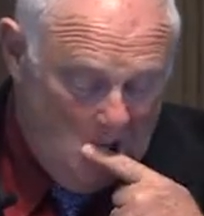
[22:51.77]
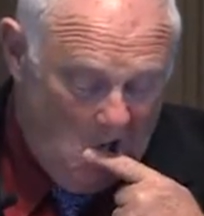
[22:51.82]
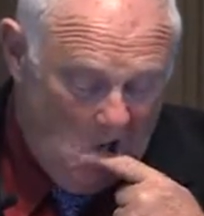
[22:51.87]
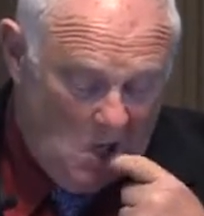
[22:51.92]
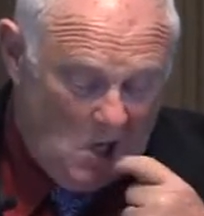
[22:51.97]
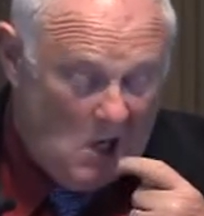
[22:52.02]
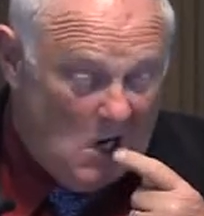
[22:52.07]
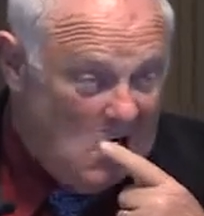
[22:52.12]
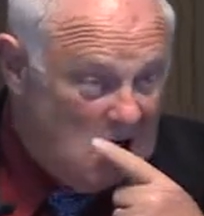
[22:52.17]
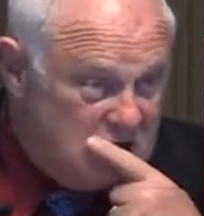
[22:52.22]

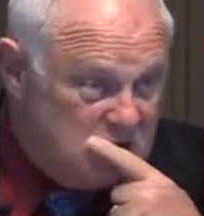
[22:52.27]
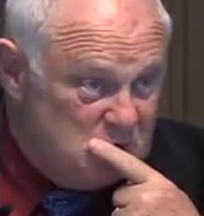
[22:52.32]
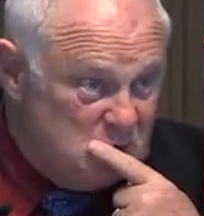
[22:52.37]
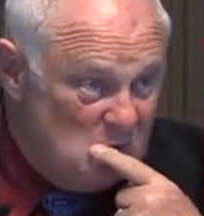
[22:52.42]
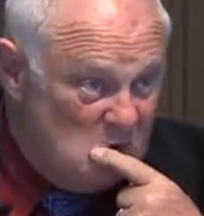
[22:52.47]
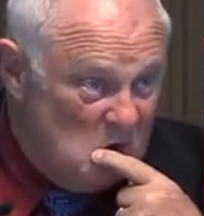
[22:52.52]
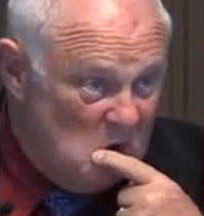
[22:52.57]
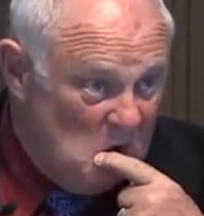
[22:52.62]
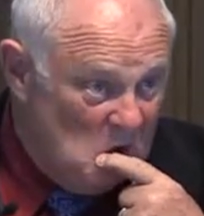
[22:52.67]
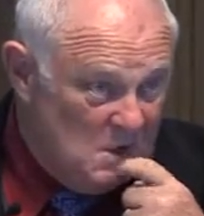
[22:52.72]
God's
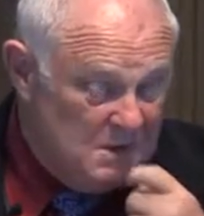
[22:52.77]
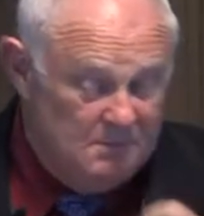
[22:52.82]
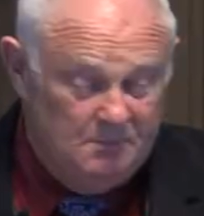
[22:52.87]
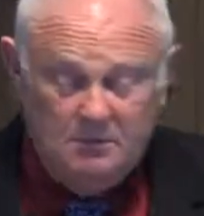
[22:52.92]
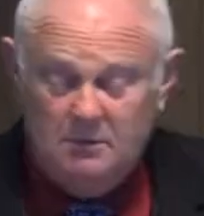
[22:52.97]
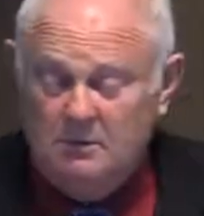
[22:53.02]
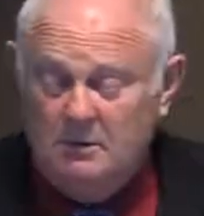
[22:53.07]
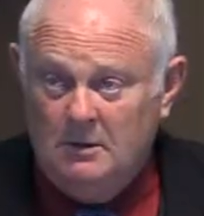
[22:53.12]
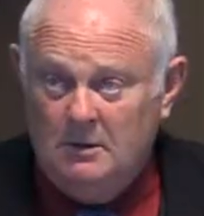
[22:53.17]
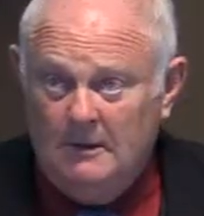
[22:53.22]
world.
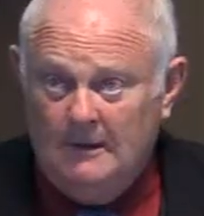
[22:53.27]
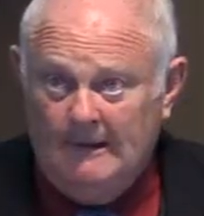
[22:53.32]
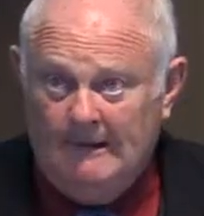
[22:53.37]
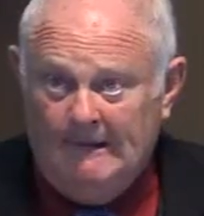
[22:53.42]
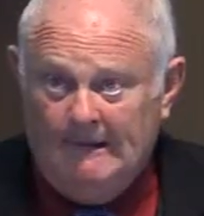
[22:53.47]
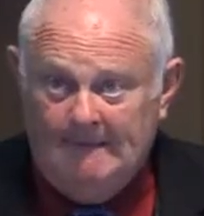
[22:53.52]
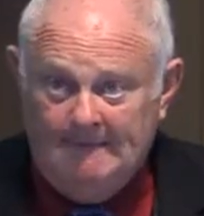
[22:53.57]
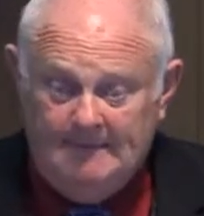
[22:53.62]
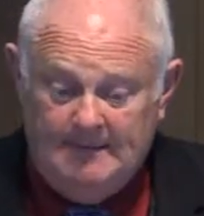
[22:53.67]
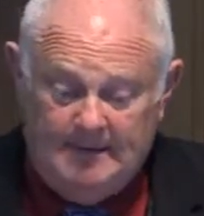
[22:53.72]

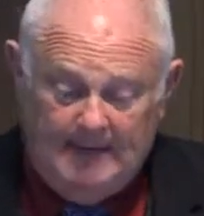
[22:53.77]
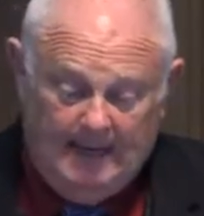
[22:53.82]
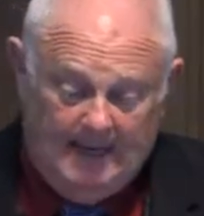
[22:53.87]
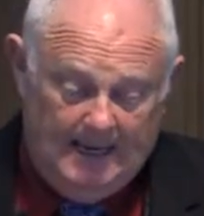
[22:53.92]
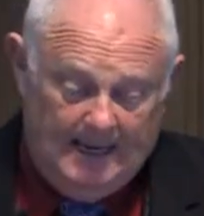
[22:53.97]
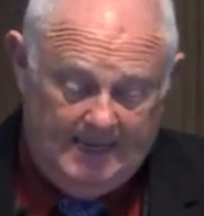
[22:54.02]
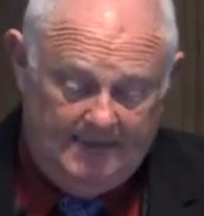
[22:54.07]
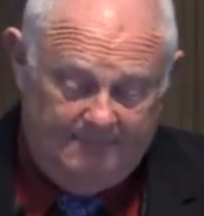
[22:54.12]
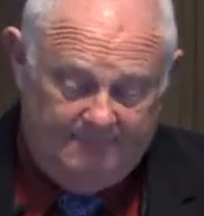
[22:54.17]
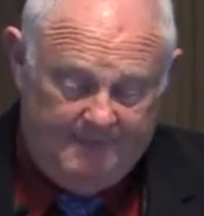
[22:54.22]

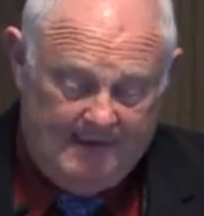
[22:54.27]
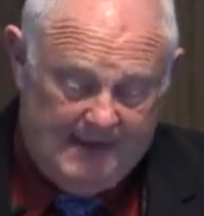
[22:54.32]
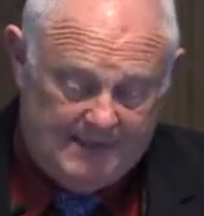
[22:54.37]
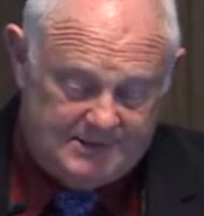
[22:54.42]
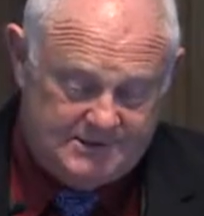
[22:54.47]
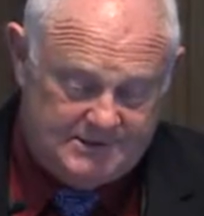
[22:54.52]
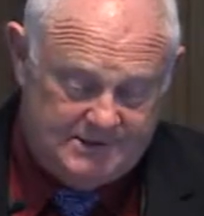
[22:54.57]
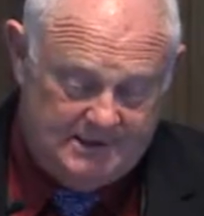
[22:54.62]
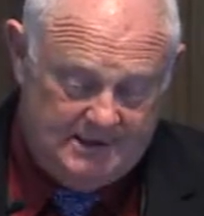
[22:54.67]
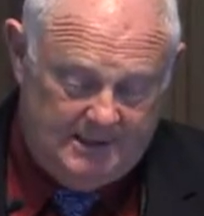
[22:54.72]
And in
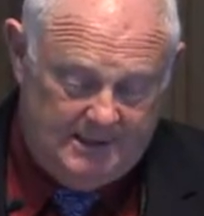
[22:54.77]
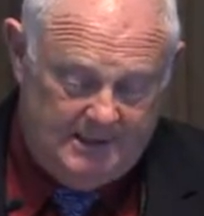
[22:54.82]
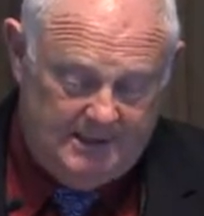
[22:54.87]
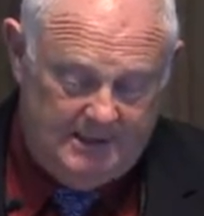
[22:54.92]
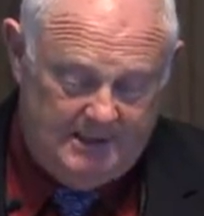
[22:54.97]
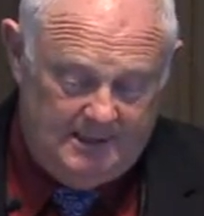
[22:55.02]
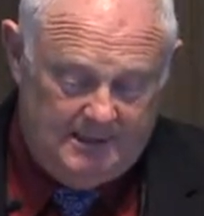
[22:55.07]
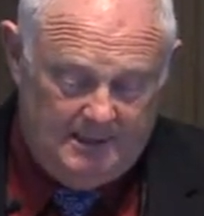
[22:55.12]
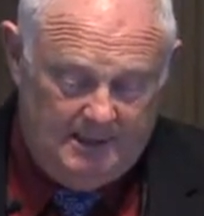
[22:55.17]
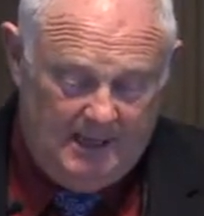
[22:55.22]
fact, uh,
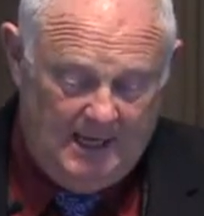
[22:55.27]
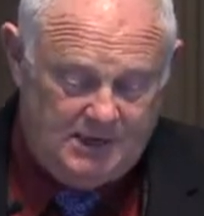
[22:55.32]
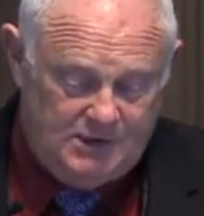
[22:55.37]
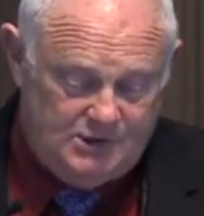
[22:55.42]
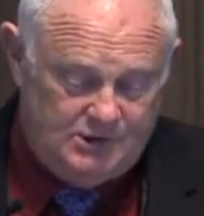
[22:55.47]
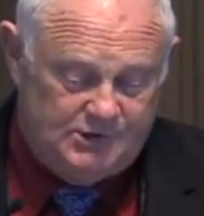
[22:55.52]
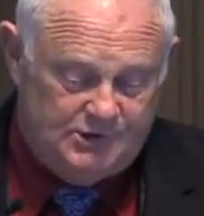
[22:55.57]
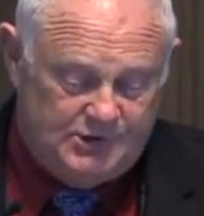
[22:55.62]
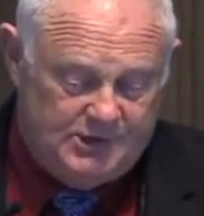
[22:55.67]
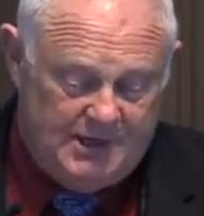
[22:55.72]
in
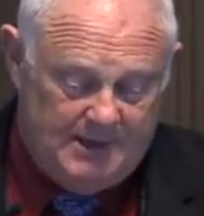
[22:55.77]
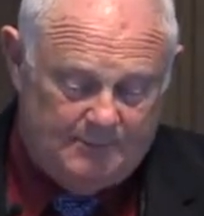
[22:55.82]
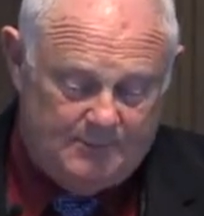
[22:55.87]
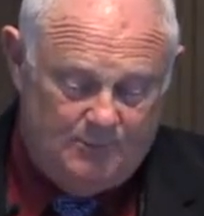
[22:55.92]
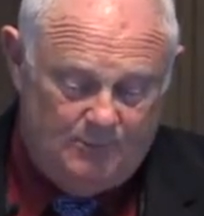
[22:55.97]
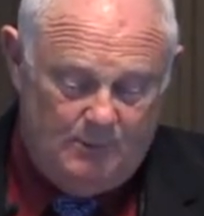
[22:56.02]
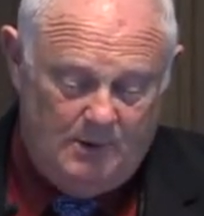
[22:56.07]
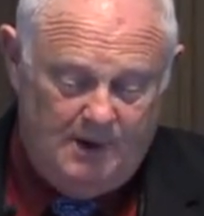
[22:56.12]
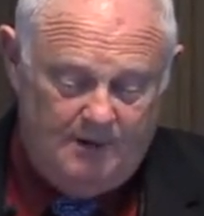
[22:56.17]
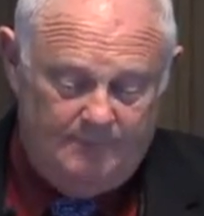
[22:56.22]
Galatians
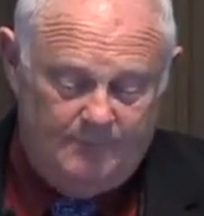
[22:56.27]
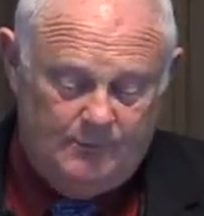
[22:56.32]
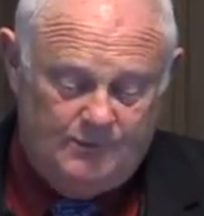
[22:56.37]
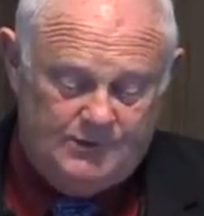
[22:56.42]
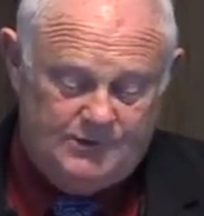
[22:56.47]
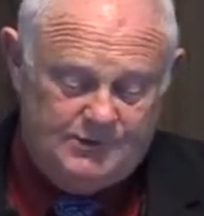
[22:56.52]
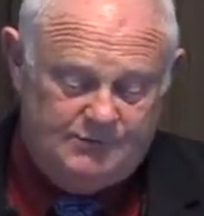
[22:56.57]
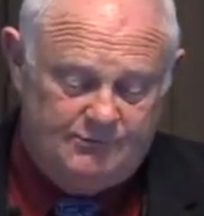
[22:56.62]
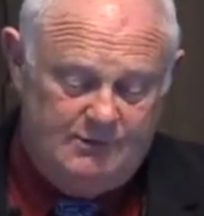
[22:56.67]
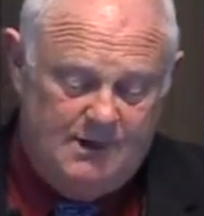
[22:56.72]
chapter 1 and
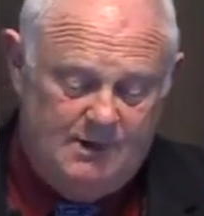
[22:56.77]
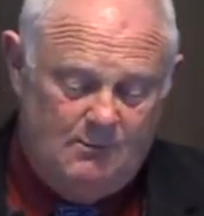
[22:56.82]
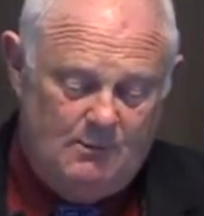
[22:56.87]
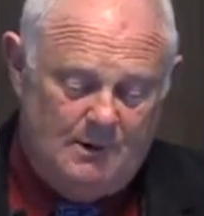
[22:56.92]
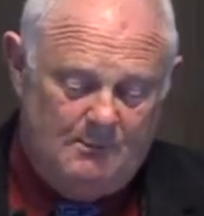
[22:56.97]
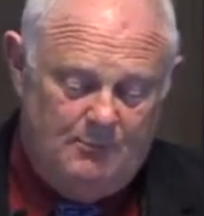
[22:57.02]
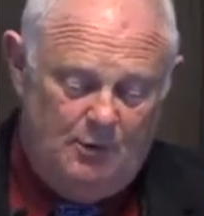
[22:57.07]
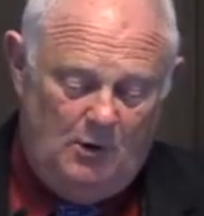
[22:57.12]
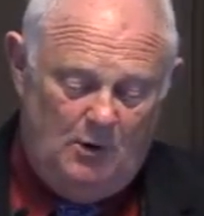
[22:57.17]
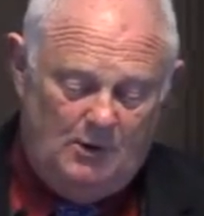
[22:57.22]
verse 3,
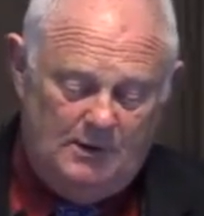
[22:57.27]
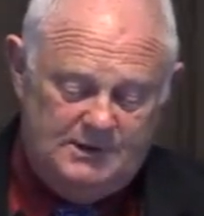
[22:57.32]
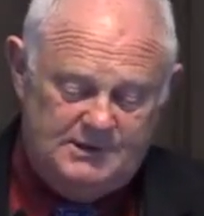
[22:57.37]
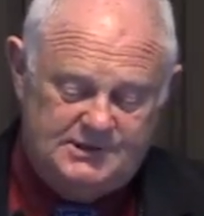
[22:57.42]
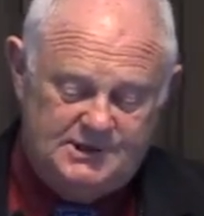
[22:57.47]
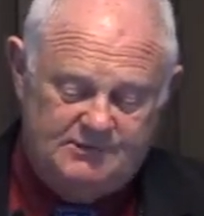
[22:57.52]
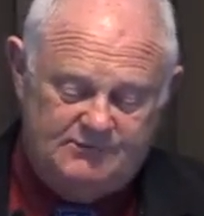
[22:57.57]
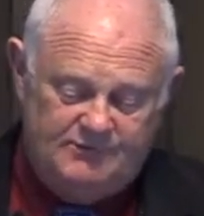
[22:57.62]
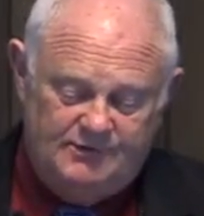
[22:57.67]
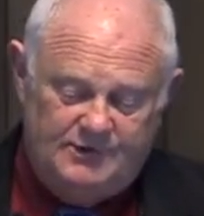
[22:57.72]
where Paul is
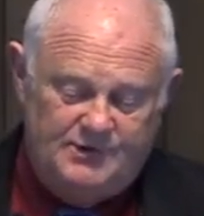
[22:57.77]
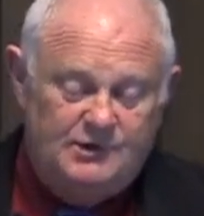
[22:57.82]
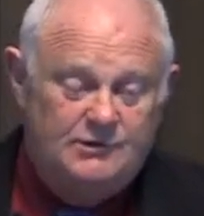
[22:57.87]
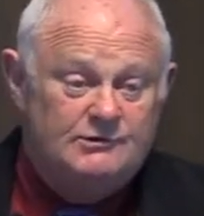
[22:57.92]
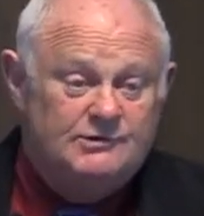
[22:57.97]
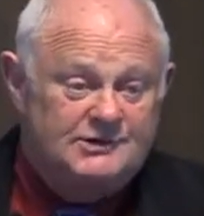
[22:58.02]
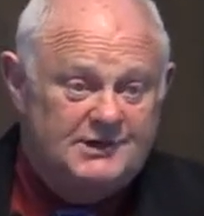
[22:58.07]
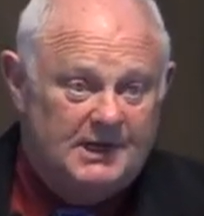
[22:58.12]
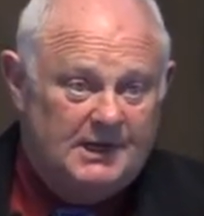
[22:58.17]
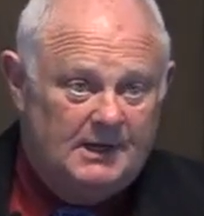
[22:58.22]

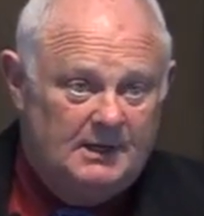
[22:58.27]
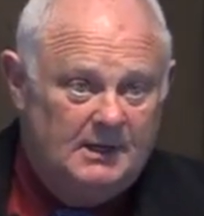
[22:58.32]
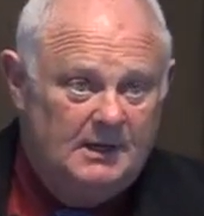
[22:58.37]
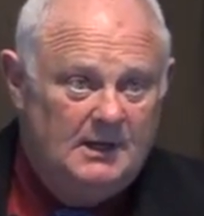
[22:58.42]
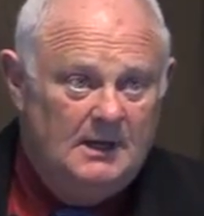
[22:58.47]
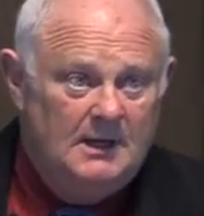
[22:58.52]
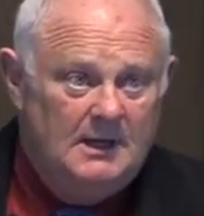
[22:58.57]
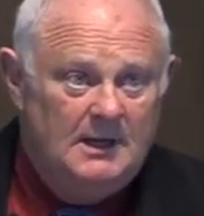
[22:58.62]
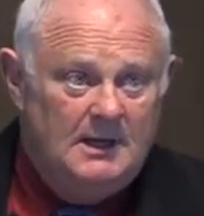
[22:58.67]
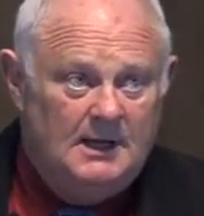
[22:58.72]
introducing
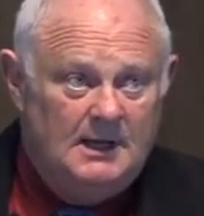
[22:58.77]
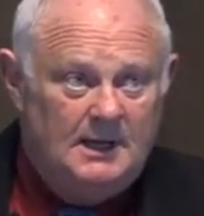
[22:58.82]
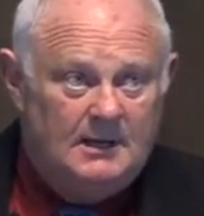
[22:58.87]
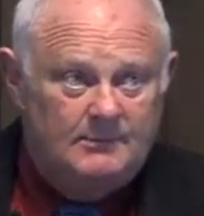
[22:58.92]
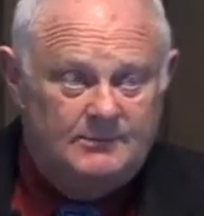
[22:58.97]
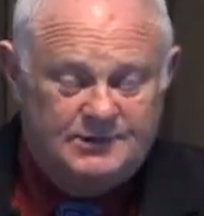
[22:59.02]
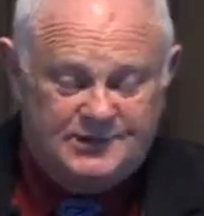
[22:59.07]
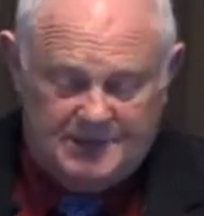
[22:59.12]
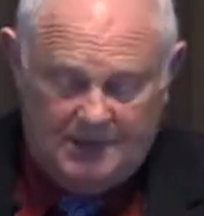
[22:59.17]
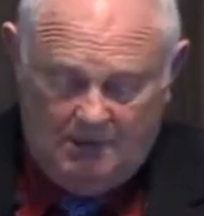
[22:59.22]

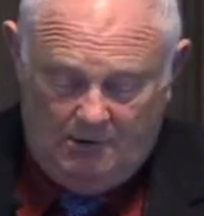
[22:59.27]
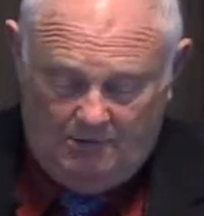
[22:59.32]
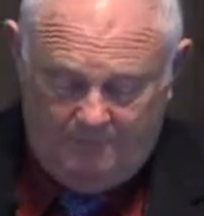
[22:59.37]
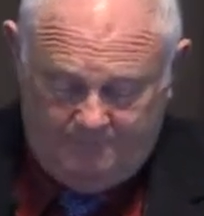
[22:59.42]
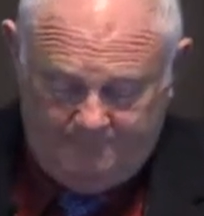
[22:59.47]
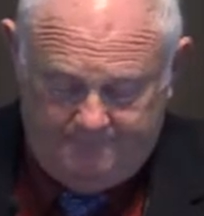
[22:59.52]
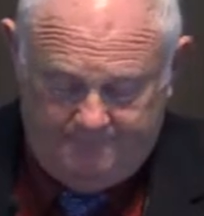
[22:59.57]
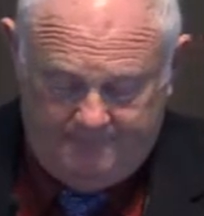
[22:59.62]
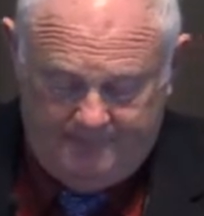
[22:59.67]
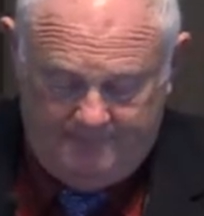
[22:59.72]

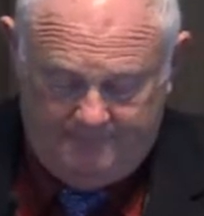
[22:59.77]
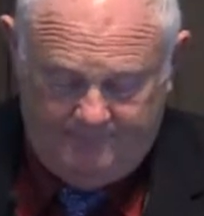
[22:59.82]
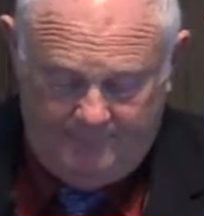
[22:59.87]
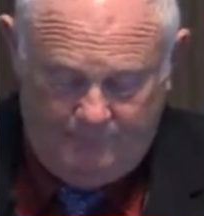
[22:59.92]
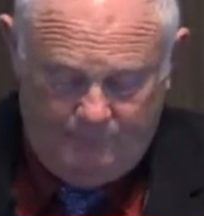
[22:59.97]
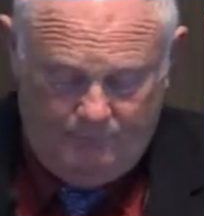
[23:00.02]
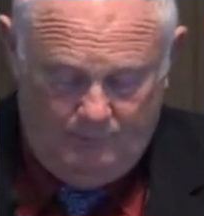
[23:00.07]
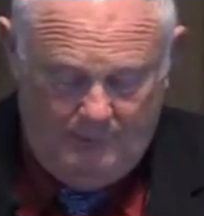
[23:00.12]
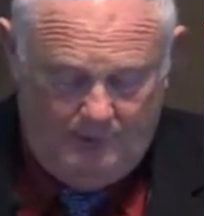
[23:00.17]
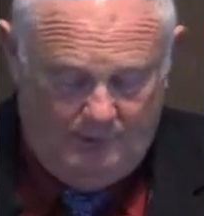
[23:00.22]
himself, if
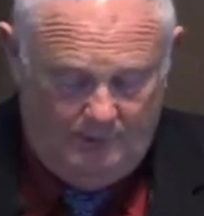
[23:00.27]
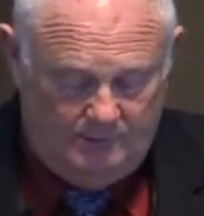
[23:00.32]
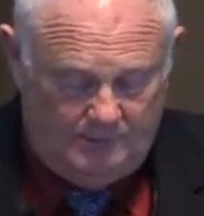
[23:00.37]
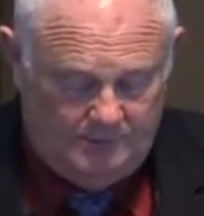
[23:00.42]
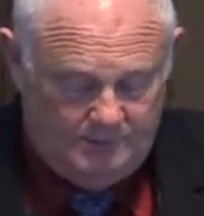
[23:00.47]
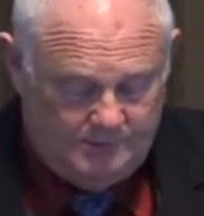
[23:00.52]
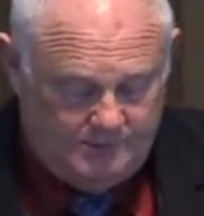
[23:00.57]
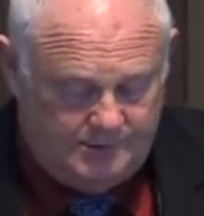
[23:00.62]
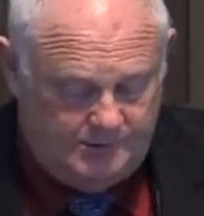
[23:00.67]
you will,